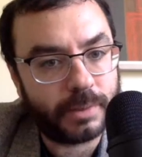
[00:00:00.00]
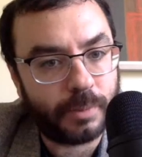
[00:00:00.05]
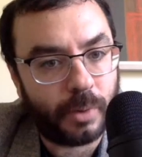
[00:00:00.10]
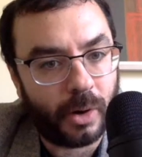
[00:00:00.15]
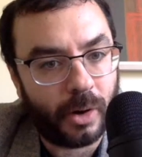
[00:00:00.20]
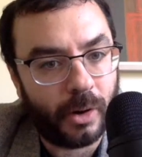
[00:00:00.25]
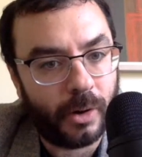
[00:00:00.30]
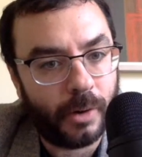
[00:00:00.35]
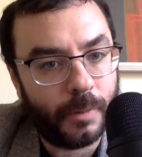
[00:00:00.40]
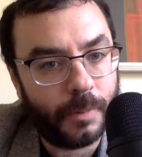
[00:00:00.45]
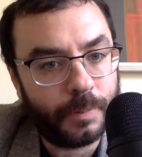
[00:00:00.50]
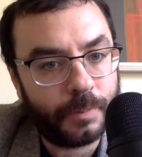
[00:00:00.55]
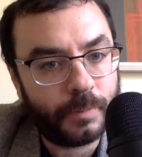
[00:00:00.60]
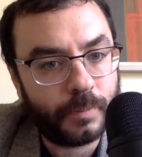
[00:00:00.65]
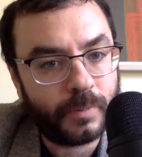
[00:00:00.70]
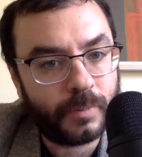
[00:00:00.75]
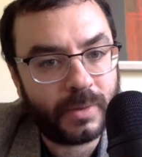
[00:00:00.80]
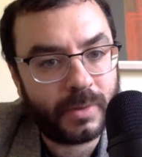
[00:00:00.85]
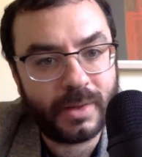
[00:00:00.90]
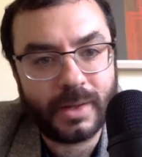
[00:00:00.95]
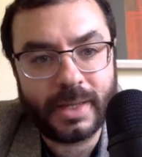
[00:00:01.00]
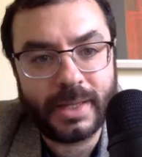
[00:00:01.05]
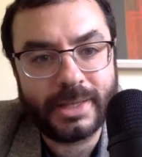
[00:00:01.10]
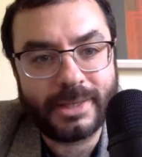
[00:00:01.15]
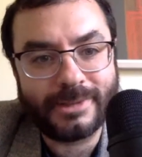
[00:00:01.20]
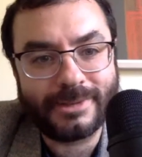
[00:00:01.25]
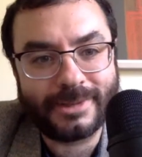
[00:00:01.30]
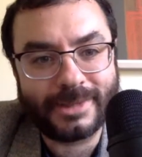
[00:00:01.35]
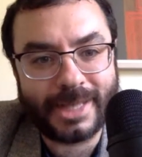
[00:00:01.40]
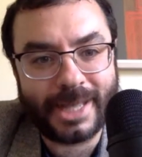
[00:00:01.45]
part
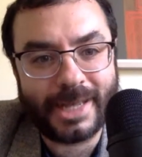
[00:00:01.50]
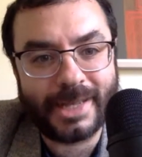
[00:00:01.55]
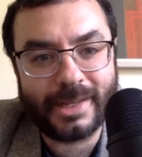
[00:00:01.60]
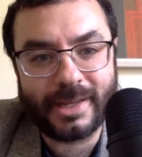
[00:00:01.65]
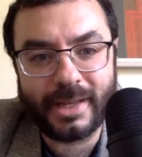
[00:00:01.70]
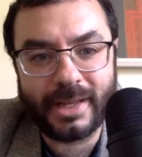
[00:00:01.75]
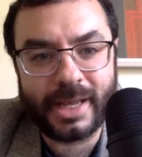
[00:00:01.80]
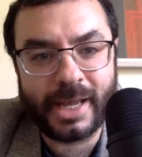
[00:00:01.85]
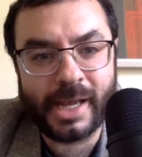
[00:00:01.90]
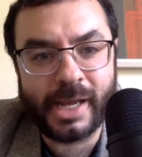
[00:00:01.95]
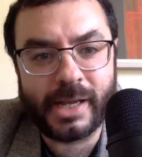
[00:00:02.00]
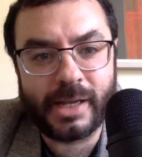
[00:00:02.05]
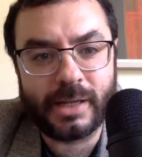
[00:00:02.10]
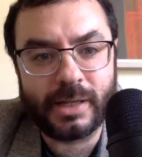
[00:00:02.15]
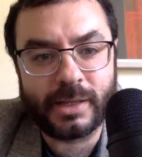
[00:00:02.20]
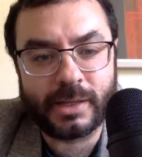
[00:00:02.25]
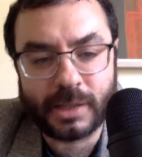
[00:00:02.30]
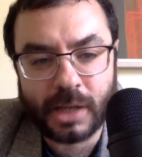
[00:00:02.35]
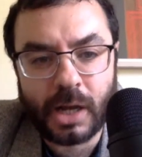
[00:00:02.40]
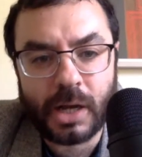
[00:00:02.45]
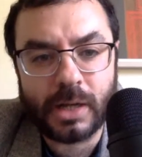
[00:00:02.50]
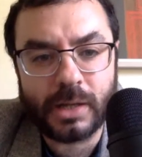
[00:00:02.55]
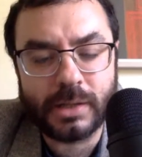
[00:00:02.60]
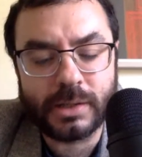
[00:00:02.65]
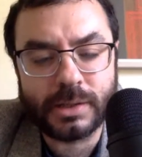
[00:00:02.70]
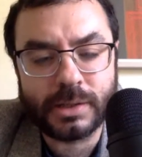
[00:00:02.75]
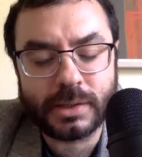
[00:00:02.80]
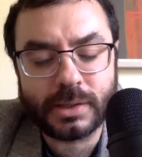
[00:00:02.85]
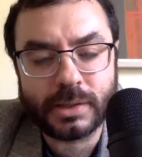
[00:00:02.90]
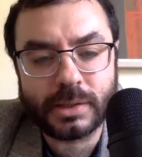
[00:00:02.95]
that it
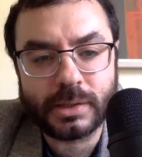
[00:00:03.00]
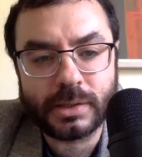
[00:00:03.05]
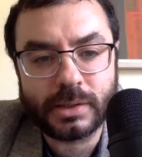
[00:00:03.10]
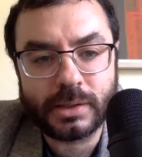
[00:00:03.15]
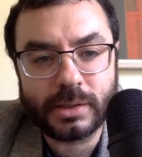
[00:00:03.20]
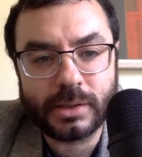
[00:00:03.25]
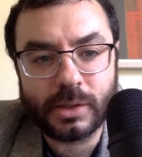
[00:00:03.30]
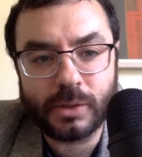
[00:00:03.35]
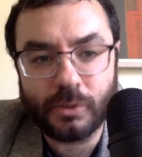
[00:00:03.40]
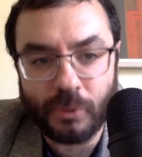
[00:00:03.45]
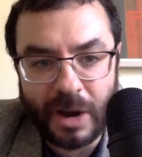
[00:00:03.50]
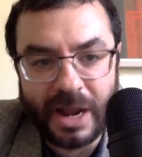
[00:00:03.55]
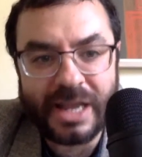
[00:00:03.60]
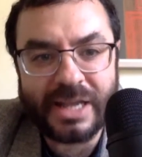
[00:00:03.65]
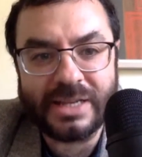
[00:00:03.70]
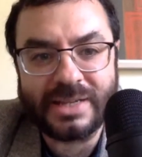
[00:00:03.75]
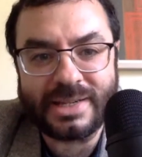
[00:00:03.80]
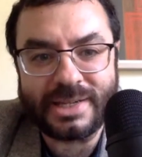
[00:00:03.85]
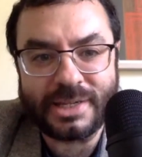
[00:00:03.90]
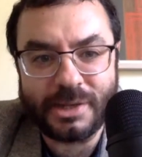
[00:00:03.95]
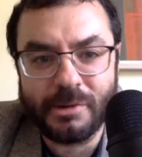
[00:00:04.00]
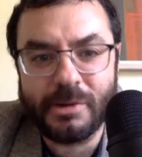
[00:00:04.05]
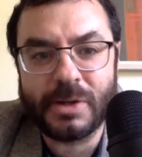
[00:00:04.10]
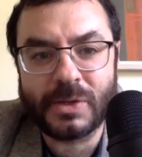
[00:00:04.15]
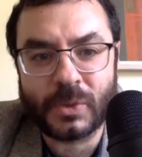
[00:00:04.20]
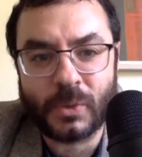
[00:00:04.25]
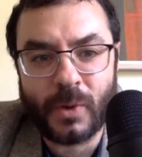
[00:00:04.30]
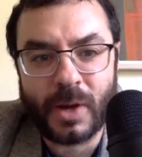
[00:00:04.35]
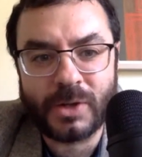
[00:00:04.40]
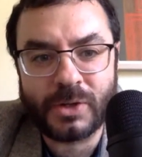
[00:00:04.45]
does raise
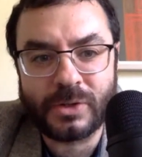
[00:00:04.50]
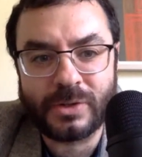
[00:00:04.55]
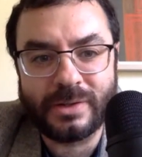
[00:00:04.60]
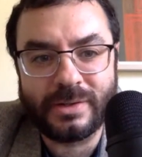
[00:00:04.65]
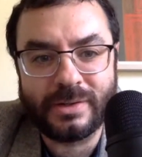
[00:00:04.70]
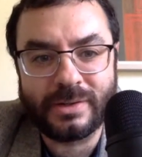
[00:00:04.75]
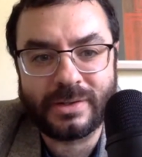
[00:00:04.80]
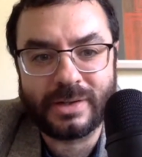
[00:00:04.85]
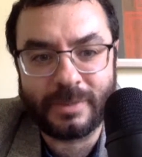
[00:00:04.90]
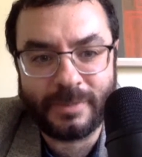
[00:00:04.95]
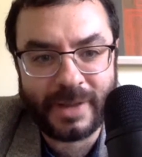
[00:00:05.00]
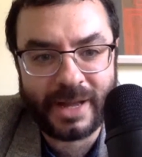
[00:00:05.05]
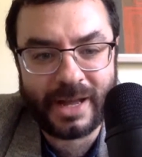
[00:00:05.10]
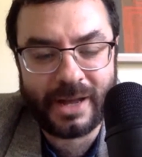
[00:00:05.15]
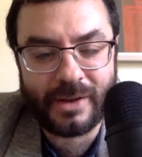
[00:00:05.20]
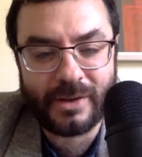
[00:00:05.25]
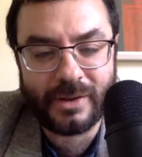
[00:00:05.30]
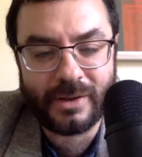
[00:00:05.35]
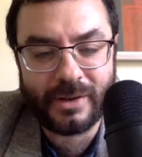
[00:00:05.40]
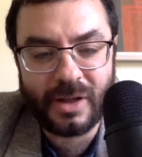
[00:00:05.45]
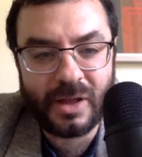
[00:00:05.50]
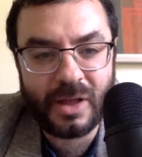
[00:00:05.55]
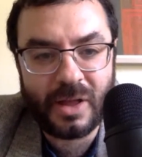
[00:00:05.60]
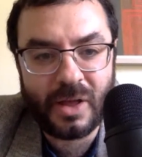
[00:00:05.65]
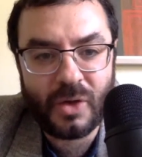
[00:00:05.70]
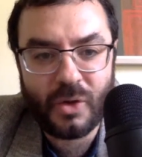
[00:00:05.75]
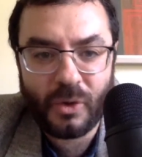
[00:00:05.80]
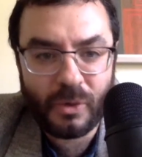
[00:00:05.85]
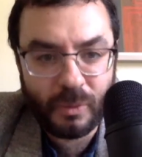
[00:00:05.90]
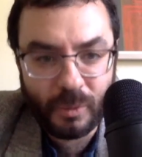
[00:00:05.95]
serious questions about
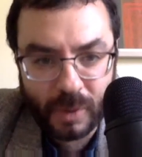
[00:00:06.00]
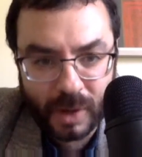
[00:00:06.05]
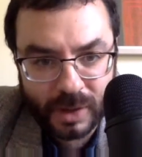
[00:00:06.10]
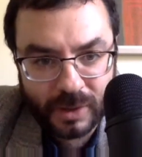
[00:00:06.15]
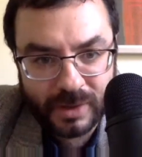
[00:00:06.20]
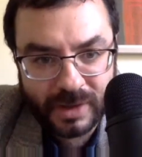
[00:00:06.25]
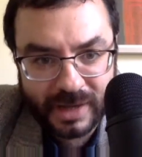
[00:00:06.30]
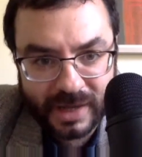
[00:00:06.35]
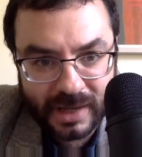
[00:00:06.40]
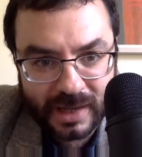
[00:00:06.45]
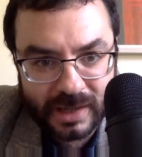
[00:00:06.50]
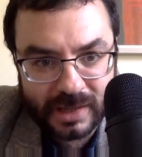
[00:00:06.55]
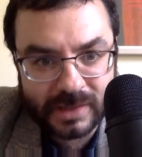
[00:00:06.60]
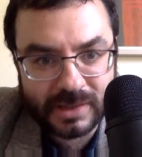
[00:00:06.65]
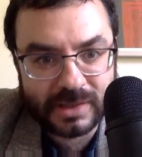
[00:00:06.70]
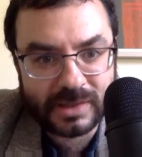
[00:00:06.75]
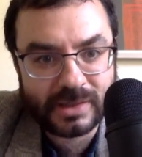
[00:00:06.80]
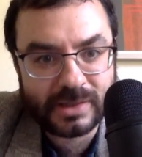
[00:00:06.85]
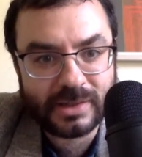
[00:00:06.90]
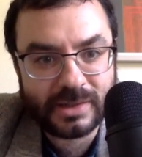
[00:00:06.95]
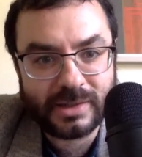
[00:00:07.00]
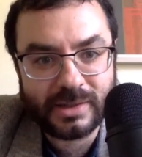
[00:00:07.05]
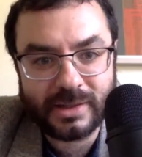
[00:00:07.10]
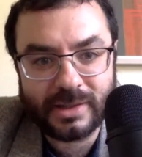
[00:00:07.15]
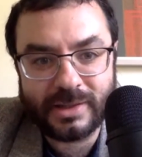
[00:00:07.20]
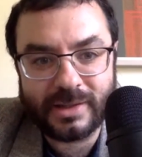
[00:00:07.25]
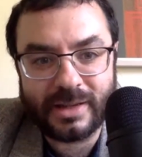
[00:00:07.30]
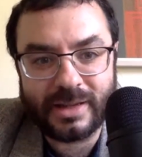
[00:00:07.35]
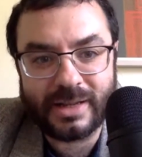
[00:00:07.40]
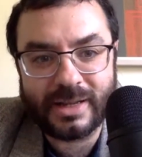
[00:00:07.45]
whether he is
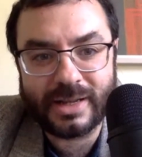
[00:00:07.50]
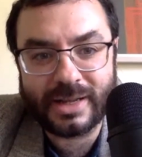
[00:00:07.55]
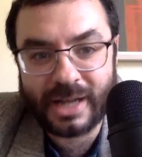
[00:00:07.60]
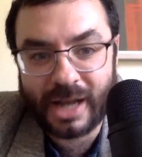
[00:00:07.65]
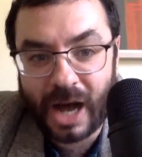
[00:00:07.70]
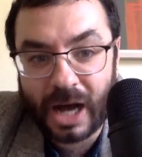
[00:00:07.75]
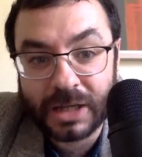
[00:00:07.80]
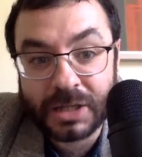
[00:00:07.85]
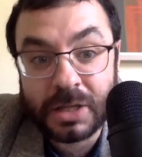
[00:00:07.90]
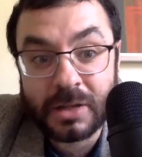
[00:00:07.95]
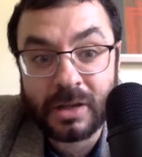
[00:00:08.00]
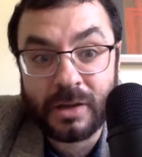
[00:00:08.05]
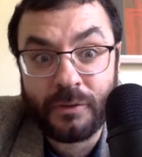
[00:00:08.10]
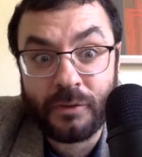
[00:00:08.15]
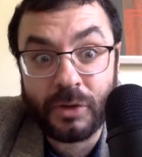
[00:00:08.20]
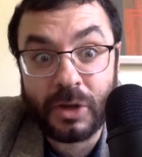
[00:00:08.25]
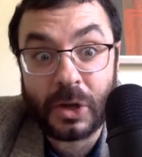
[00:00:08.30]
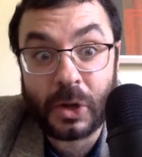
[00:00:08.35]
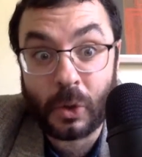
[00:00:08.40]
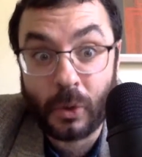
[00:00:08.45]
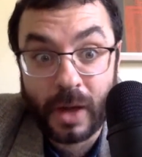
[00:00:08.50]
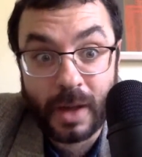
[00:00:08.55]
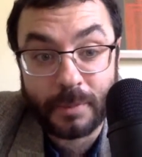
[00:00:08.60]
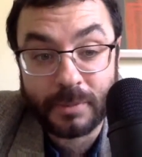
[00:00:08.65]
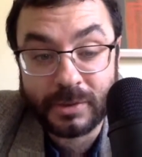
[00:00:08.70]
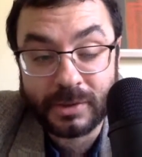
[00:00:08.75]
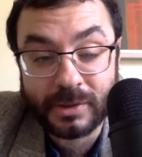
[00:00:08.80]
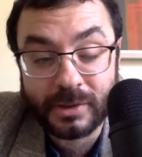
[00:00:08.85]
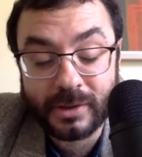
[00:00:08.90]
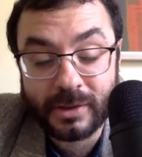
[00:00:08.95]
cognitively
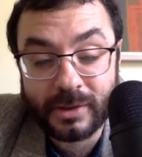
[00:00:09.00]
equipped,